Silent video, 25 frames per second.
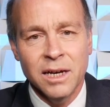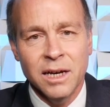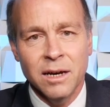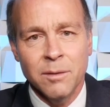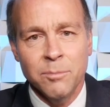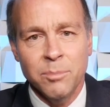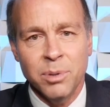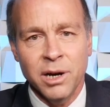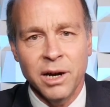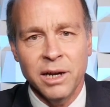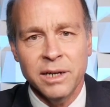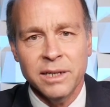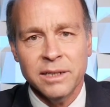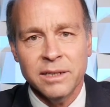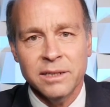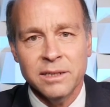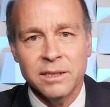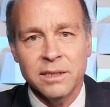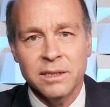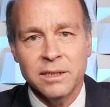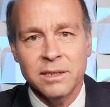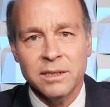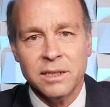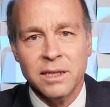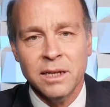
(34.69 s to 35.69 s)
But
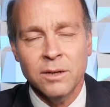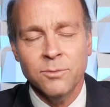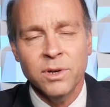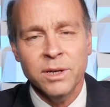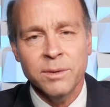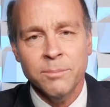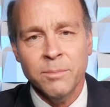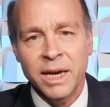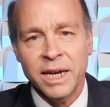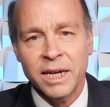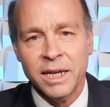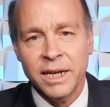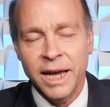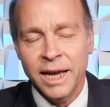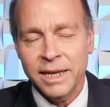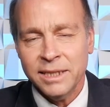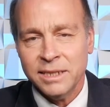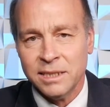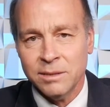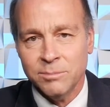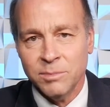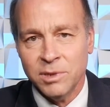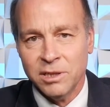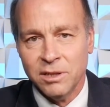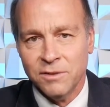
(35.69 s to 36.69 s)
can we make an
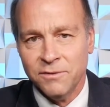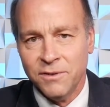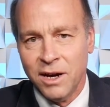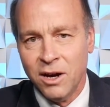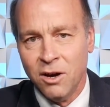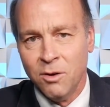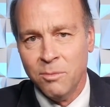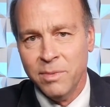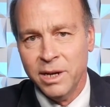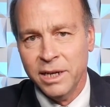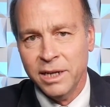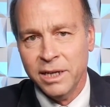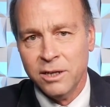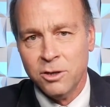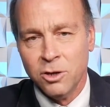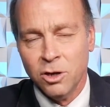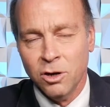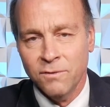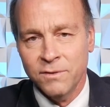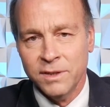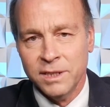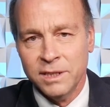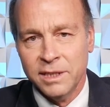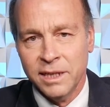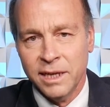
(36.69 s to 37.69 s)
estimate of how many
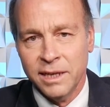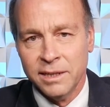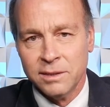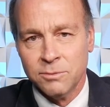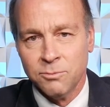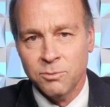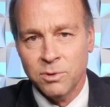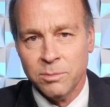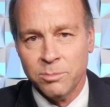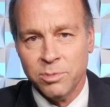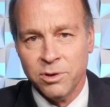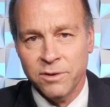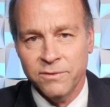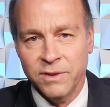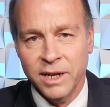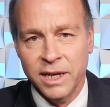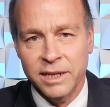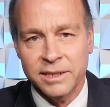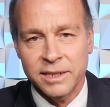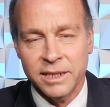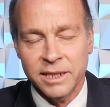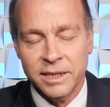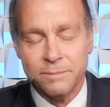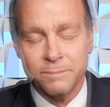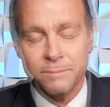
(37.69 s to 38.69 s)
COVID deaths we're
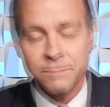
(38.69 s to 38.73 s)
preventing?